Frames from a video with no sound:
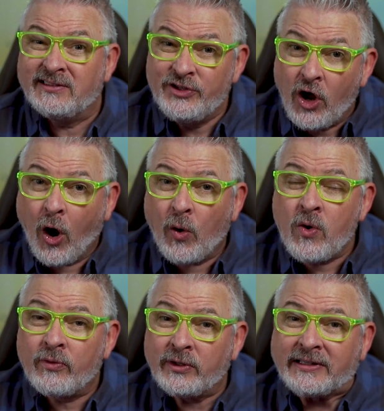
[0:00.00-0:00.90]

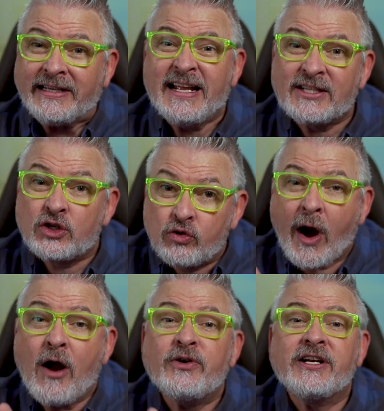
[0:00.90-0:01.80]
No, really, it's
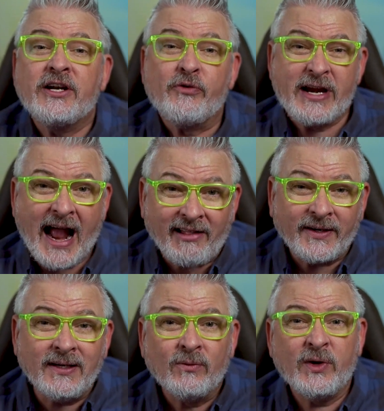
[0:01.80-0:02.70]
grounded in
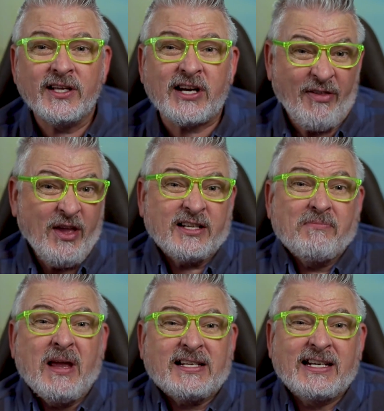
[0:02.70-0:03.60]
reality, which I
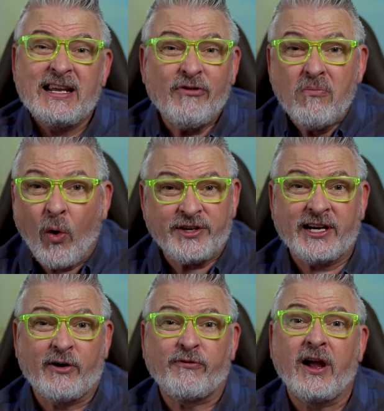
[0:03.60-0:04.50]
think makes it even more
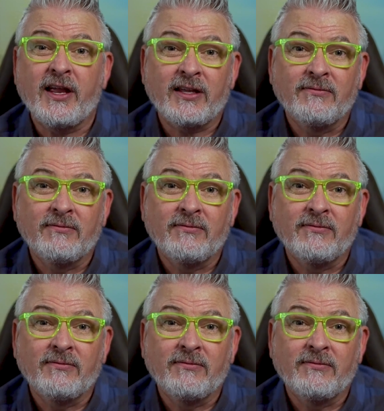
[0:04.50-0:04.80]
terrifying.